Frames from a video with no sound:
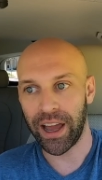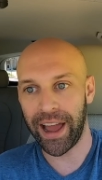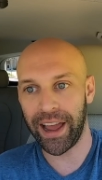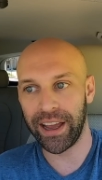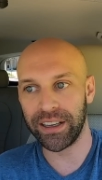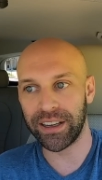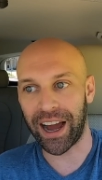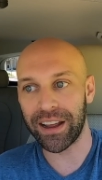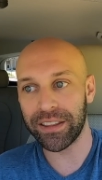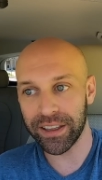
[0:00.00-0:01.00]
And
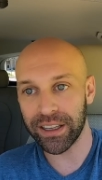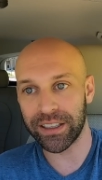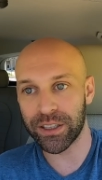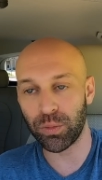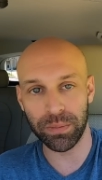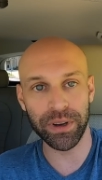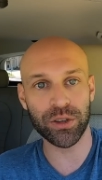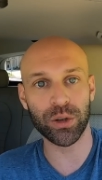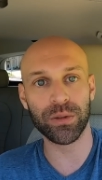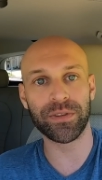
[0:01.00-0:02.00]
I think this would be
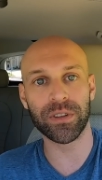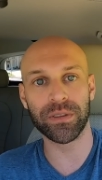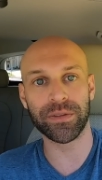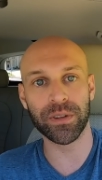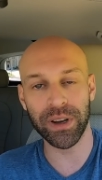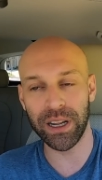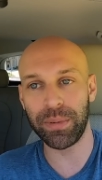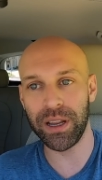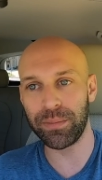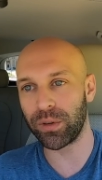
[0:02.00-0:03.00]
true for many
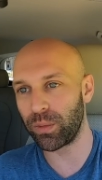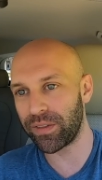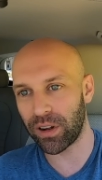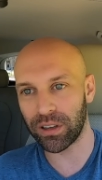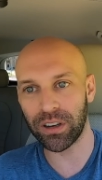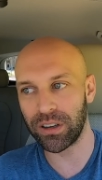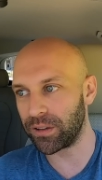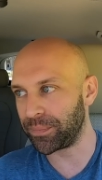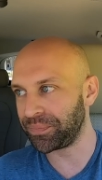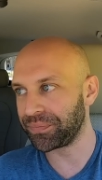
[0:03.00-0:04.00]
people. And we've all
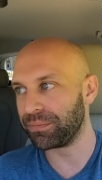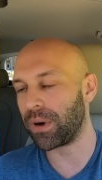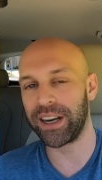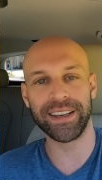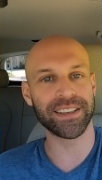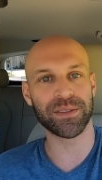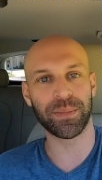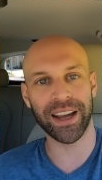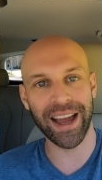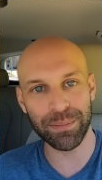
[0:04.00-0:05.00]
heard money doesn't
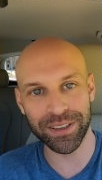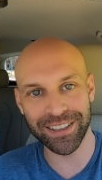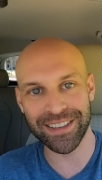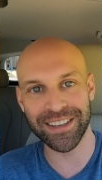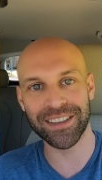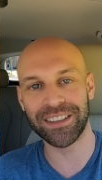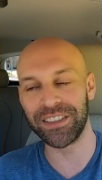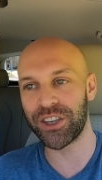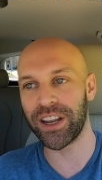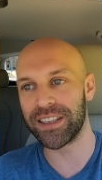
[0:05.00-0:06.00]
buy happiness, this
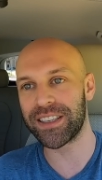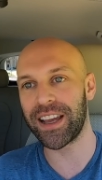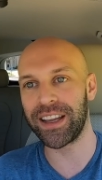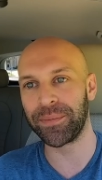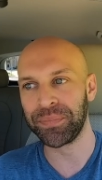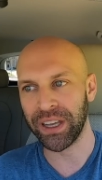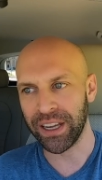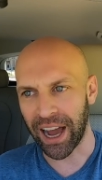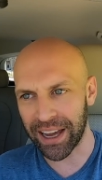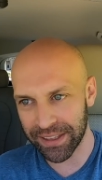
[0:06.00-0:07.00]
cliche saying.
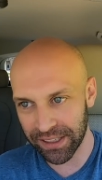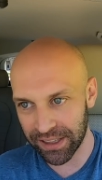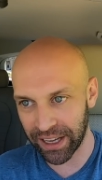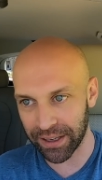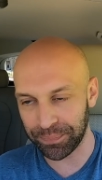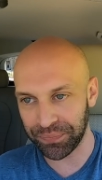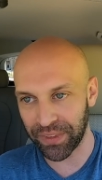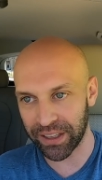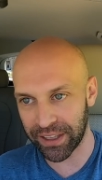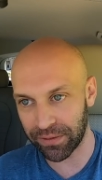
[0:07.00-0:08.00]
I think
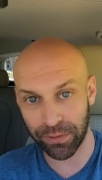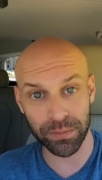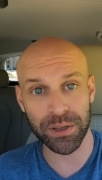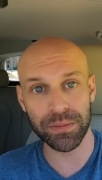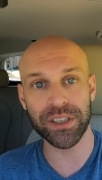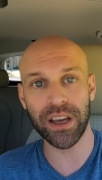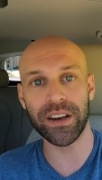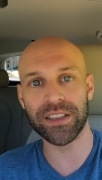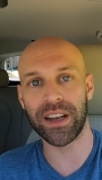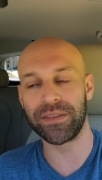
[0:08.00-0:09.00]
from some
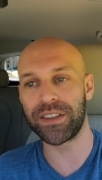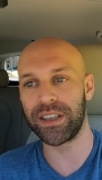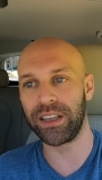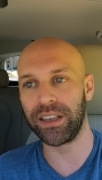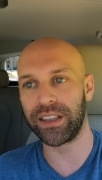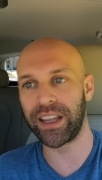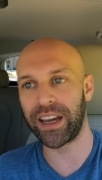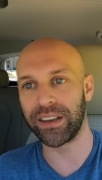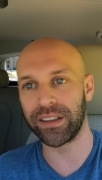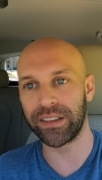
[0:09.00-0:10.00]
studies that I've seen
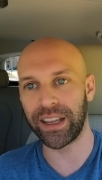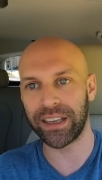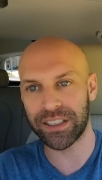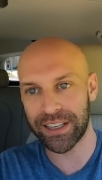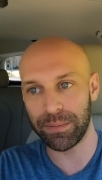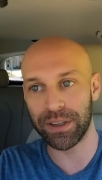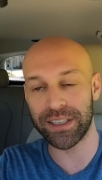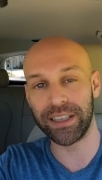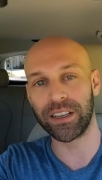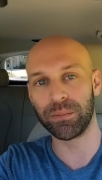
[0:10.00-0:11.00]
that
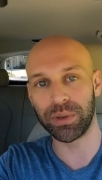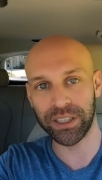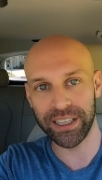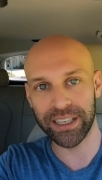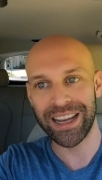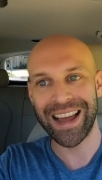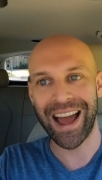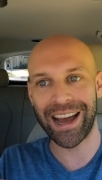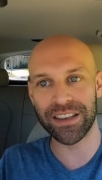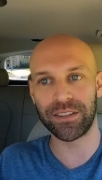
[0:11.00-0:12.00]
statement's incomplete
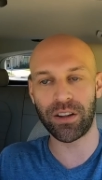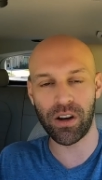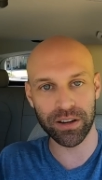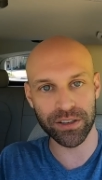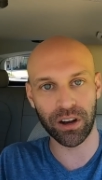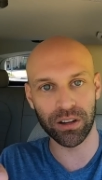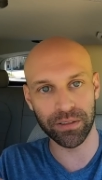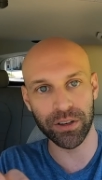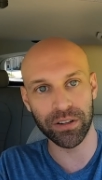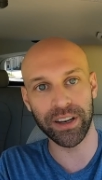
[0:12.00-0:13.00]
as long as all
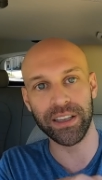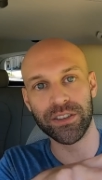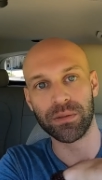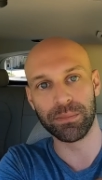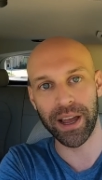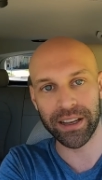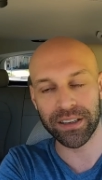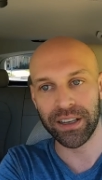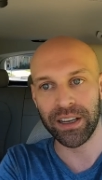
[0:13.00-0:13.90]
of your needs are met.